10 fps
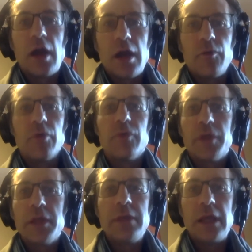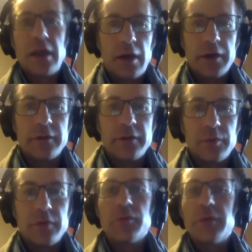if we're really being honest,
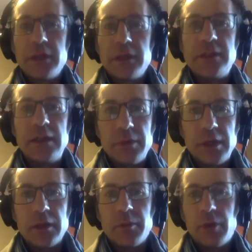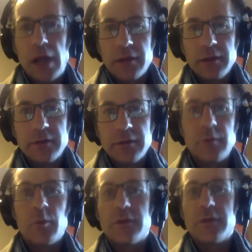what's really deepening the practice
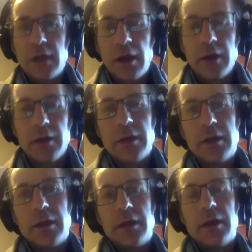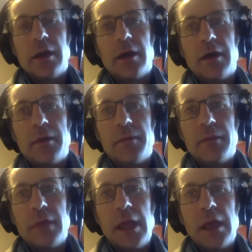and what's not.
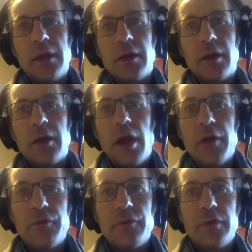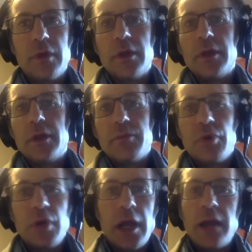And a lot of
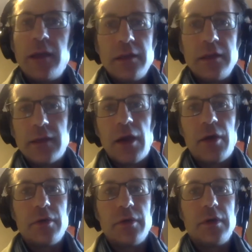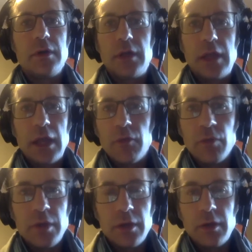putting ideas out, getting
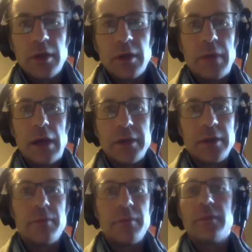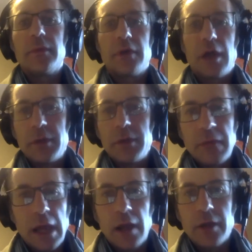real about them, coming
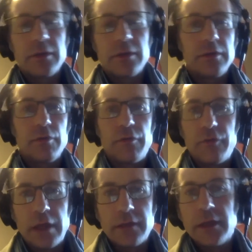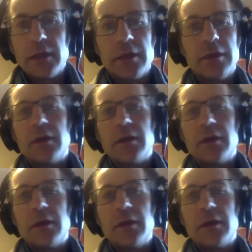back, reflecting,